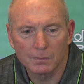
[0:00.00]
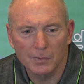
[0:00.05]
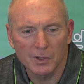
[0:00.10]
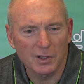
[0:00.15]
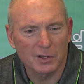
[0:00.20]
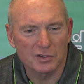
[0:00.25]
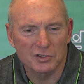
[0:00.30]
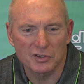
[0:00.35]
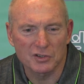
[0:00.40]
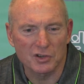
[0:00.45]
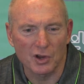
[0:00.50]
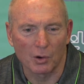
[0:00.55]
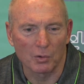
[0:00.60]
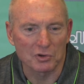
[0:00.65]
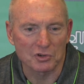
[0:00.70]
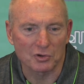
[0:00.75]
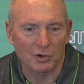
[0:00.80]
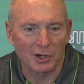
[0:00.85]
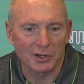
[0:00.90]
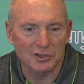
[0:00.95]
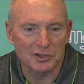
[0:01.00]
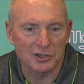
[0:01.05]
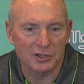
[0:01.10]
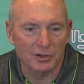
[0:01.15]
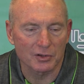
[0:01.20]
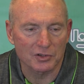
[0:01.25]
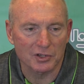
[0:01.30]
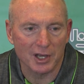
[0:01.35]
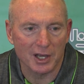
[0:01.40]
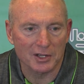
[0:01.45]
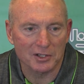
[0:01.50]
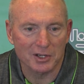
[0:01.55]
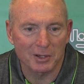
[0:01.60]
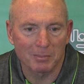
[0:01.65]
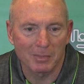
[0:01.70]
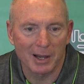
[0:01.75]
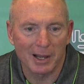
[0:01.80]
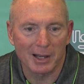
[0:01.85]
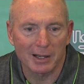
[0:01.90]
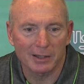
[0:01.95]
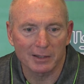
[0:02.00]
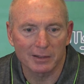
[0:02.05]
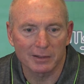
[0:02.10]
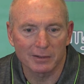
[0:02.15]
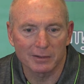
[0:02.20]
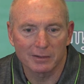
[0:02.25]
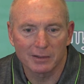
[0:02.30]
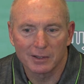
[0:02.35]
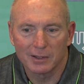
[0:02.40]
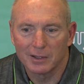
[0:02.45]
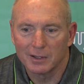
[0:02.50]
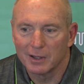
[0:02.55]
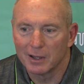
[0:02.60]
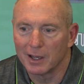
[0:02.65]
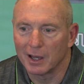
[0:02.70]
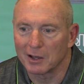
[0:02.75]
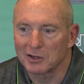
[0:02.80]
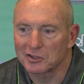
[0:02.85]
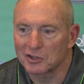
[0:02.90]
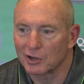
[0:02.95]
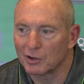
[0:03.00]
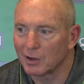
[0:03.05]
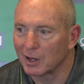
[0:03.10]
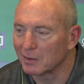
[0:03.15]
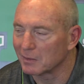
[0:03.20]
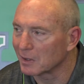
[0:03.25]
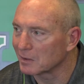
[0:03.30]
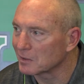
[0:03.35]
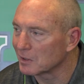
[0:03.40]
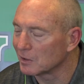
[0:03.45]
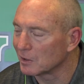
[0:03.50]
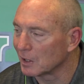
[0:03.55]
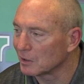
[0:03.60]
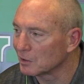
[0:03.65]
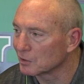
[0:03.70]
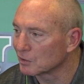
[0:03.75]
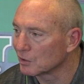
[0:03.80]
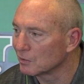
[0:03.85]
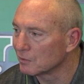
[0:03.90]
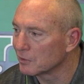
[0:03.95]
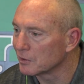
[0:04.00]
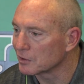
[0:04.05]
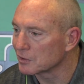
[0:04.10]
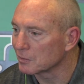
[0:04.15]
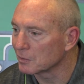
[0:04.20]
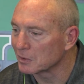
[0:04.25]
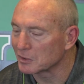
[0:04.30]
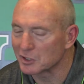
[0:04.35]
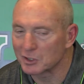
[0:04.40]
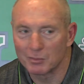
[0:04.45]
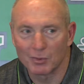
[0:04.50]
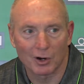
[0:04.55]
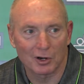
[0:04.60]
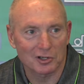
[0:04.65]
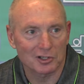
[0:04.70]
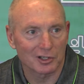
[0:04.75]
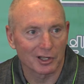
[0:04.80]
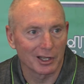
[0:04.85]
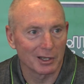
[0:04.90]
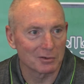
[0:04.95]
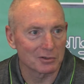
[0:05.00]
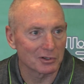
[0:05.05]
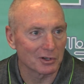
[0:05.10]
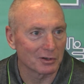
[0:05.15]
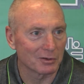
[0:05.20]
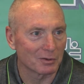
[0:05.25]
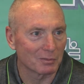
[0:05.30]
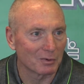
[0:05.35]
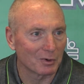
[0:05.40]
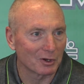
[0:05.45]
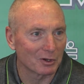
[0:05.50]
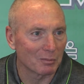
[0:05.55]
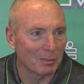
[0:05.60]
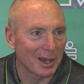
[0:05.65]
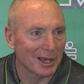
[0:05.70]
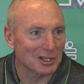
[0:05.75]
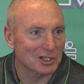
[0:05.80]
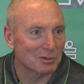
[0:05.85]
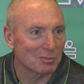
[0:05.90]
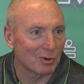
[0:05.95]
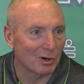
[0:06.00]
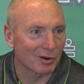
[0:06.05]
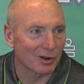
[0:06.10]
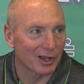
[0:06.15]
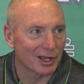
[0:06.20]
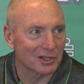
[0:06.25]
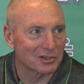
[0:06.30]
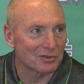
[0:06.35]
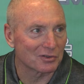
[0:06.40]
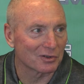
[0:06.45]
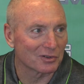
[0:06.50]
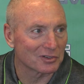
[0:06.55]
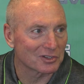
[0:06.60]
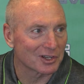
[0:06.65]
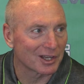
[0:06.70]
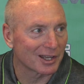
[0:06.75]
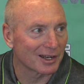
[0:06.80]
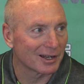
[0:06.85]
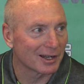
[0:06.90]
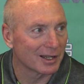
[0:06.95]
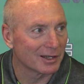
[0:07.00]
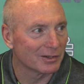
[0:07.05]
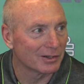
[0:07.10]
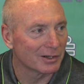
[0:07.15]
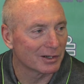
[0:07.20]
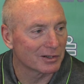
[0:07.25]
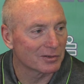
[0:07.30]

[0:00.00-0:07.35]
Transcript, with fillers: You know, it's always great to see those guys come back and I saw, I, I looked over there, it was Tamar Slay was on the, one of the basketball guys were on the sideline there.